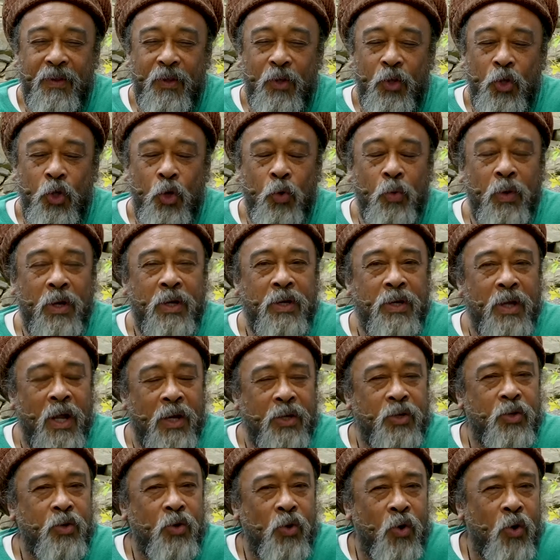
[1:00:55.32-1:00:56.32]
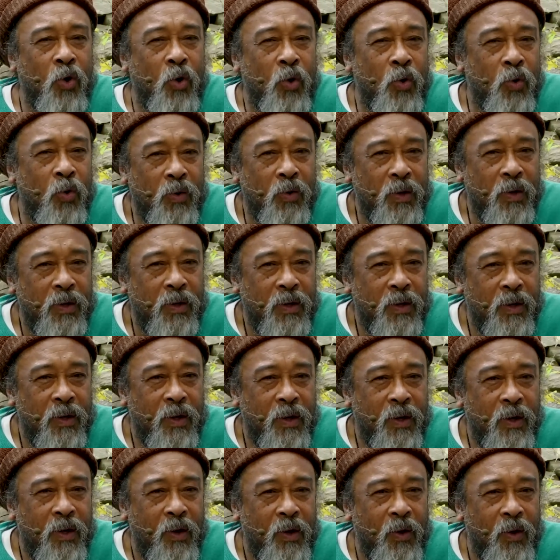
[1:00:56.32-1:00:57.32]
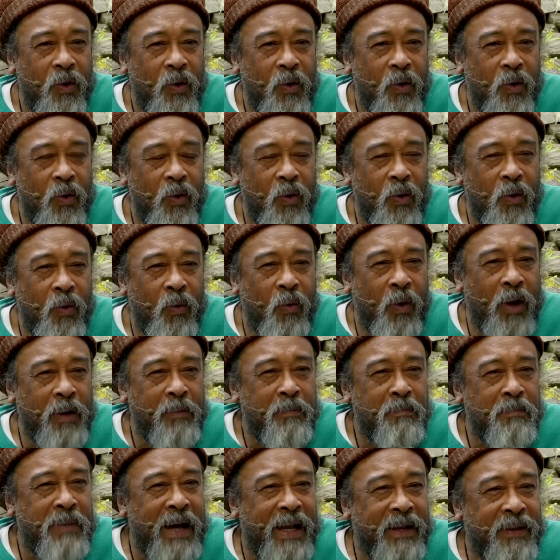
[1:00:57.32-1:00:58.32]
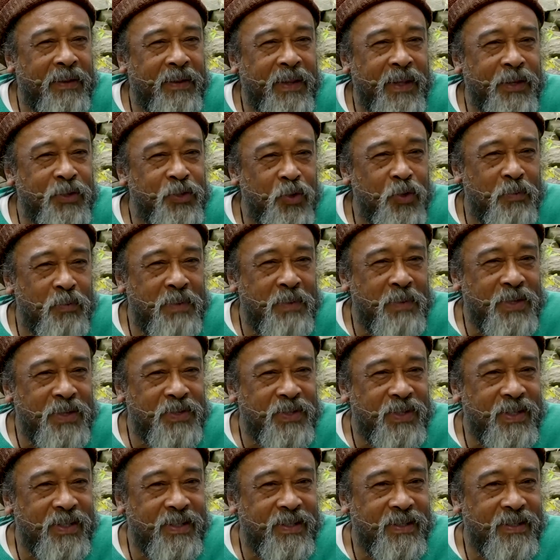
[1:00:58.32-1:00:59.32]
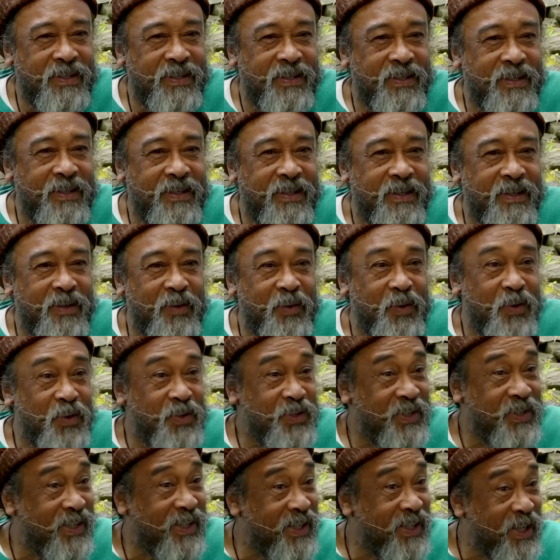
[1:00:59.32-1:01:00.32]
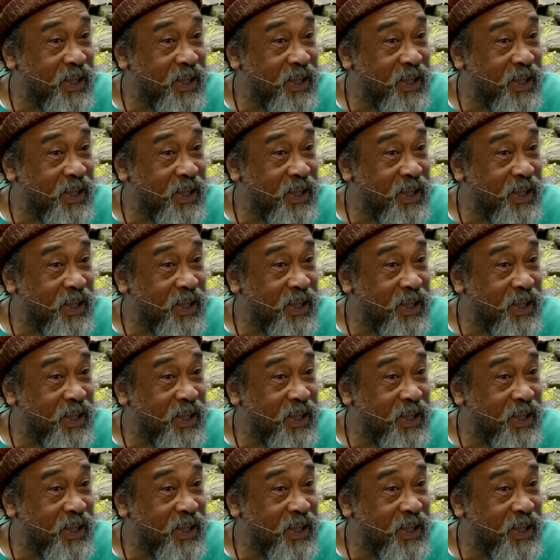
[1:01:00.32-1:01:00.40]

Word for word: you will not know what bad things you missed because you didn't